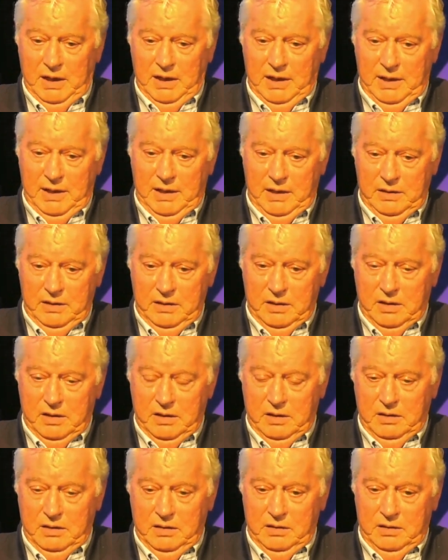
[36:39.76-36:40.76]
And
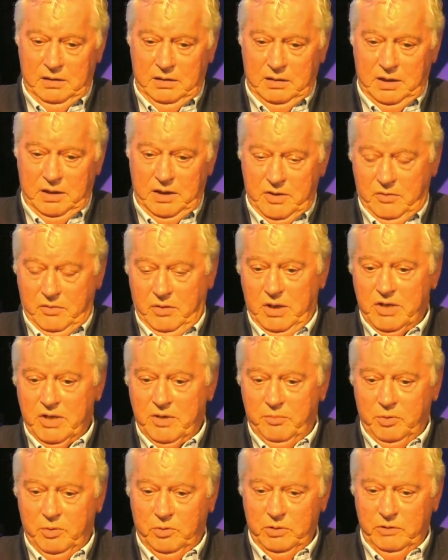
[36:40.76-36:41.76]
I was quite
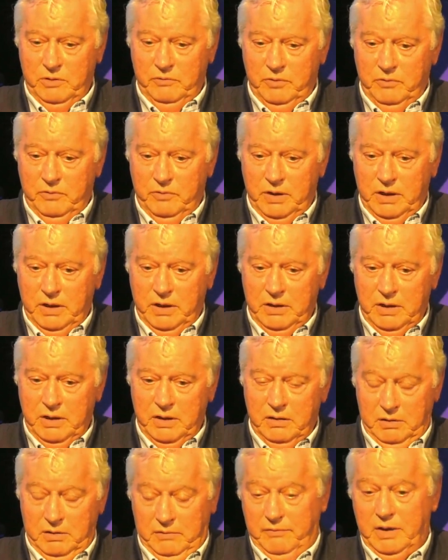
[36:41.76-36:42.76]
supportive of the idea.
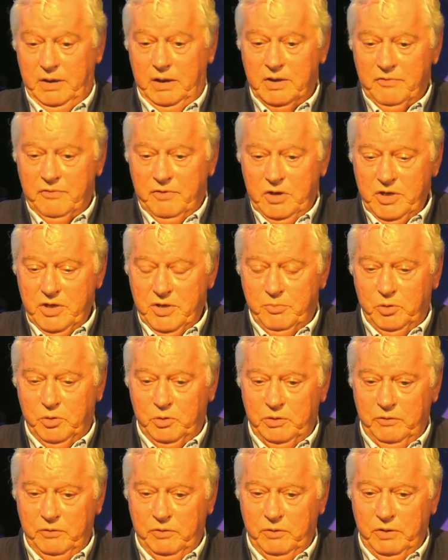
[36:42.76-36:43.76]
I was very
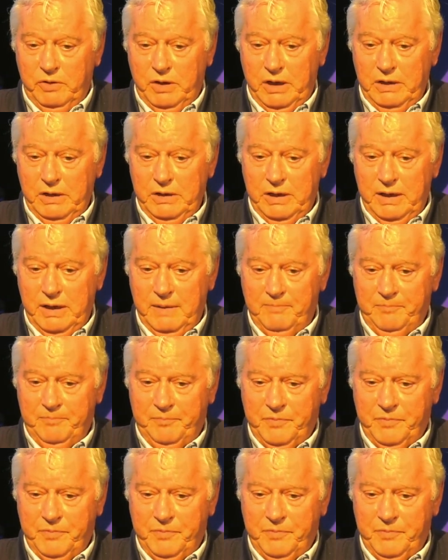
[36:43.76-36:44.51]
supportive of the idea.